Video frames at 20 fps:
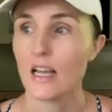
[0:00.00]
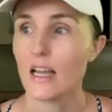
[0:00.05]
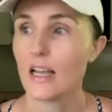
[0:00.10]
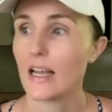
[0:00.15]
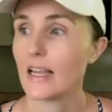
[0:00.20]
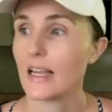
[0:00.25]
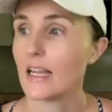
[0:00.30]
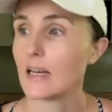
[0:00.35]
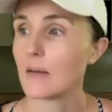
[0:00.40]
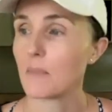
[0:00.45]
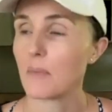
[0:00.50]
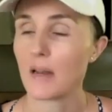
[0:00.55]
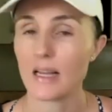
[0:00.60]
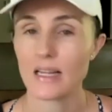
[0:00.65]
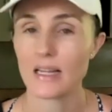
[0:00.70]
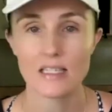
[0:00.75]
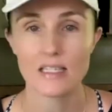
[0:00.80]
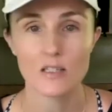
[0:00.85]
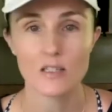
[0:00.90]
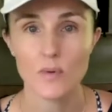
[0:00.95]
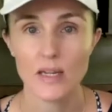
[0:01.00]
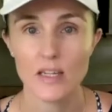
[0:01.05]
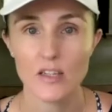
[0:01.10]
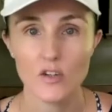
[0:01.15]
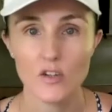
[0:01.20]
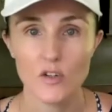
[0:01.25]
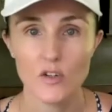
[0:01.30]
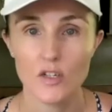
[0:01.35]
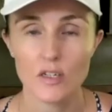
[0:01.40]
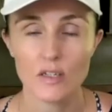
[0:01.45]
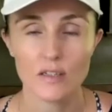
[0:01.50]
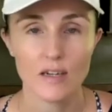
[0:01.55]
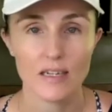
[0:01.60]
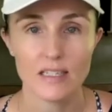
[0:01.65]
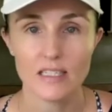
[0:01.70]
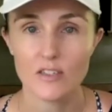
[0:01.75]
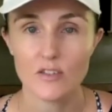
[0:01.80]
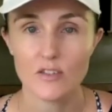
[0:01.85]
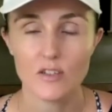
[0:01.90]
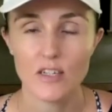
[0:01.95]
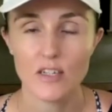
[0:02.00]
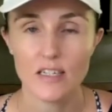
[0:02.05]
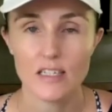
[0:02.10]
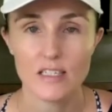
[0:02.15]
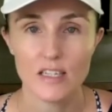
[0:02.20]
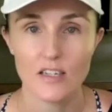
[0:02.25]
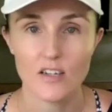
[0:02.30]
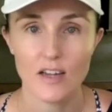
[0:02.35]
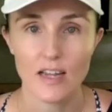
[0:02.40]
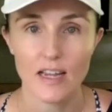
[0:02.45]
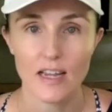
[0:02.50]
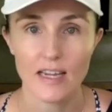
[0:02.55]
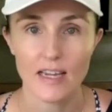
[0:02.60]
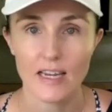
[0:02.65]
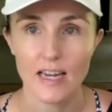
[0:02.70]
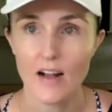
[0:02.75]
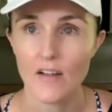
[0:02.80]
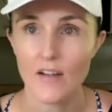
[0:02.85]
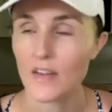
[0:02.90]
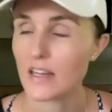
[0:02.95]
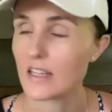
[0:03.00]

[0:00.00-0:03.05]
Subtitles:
in places where your ideal clients are not hanging out.